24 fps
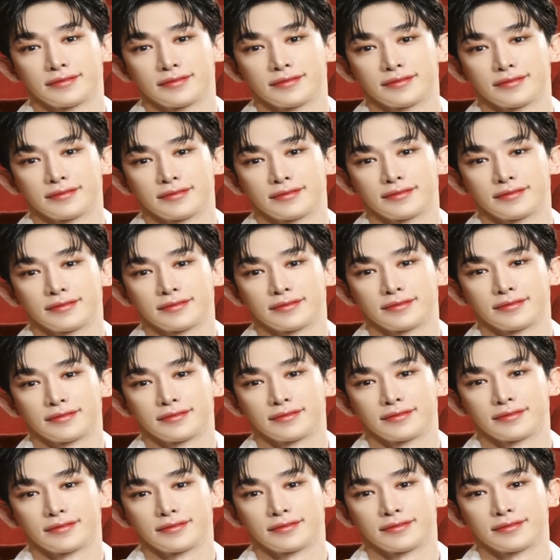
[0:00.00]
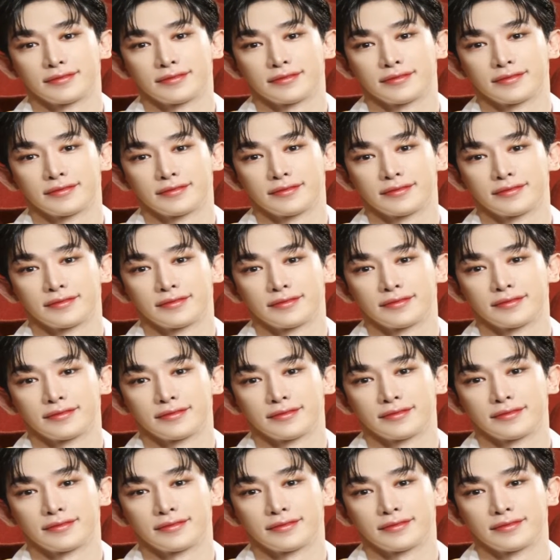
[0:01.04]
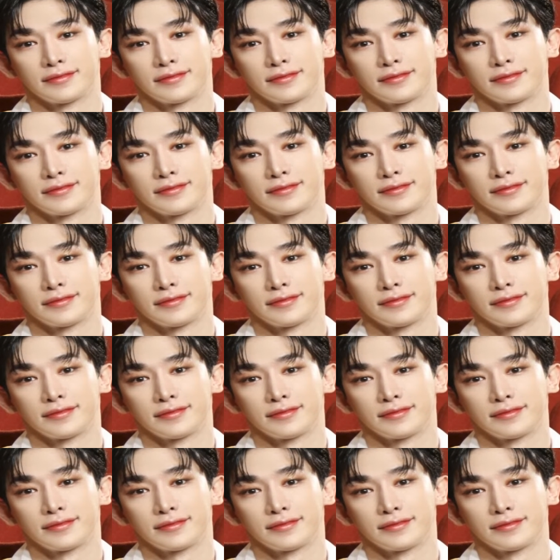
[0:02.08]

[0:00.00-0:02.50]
(no one is talking)